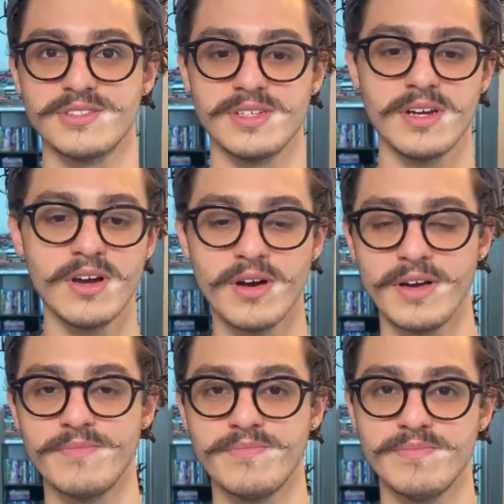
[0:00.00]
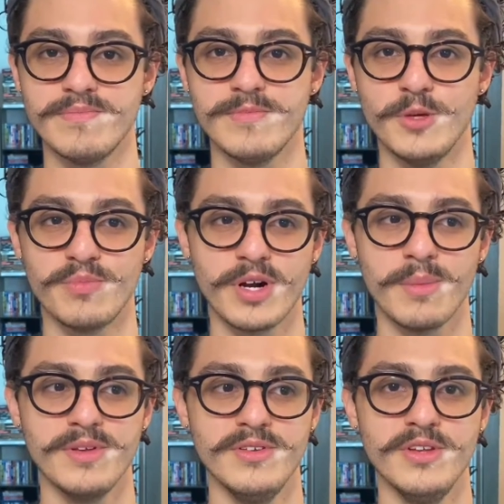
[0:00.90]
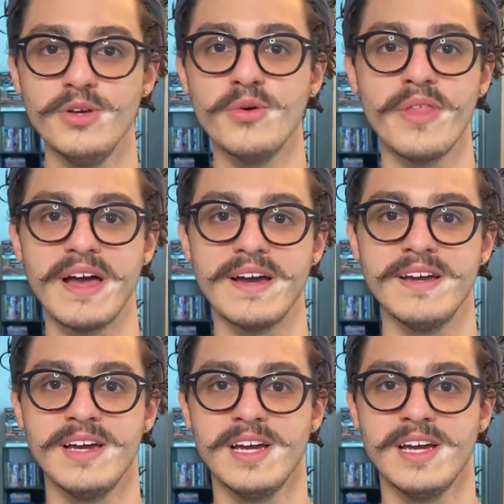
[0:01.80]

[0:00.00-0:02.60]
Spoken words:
You're like, oh, you probably knew that,